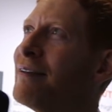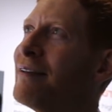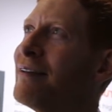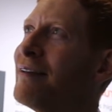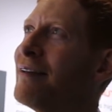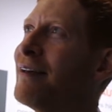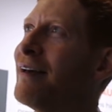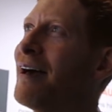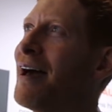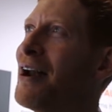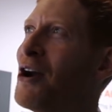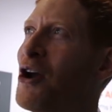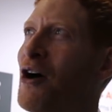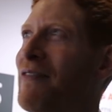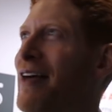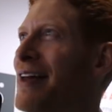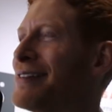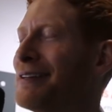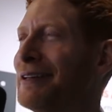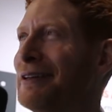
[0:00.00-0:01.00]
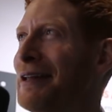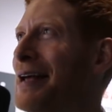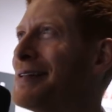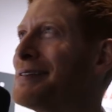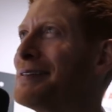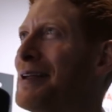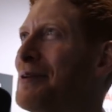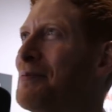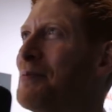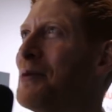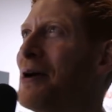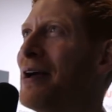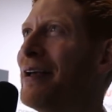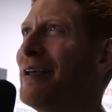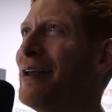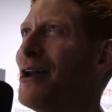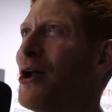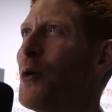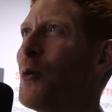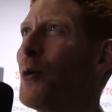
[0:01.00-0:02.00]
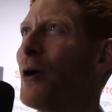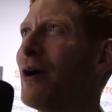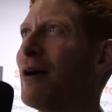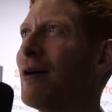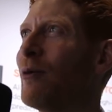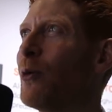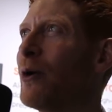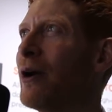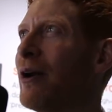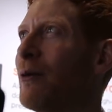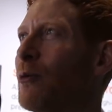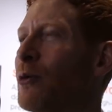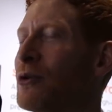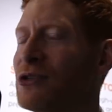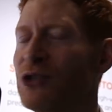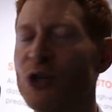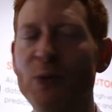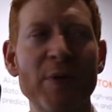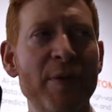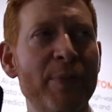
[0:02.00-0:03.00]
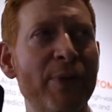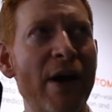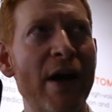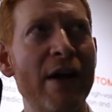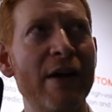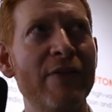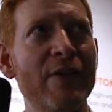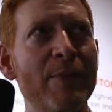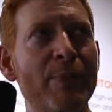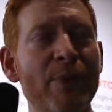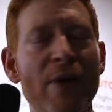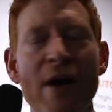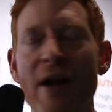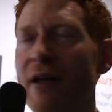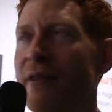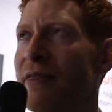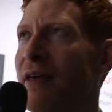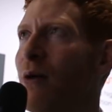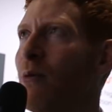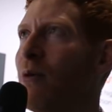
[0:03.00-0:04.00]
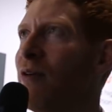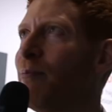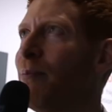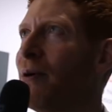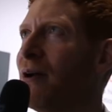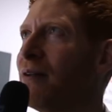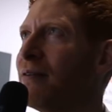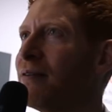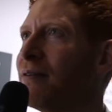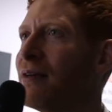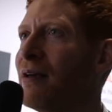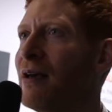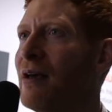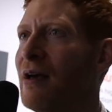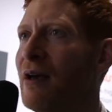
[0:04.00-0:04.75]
I don't know if that's a lesson, but you know, we're super proud of the product that we've built.